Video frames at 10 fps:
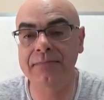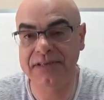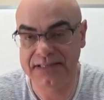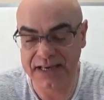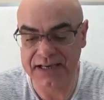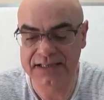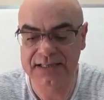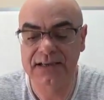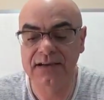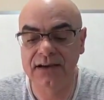
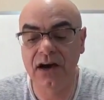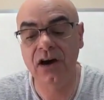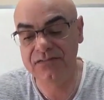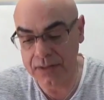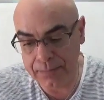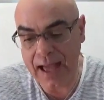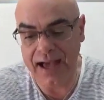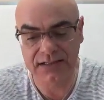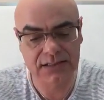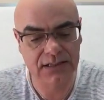mistakes of the
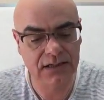past.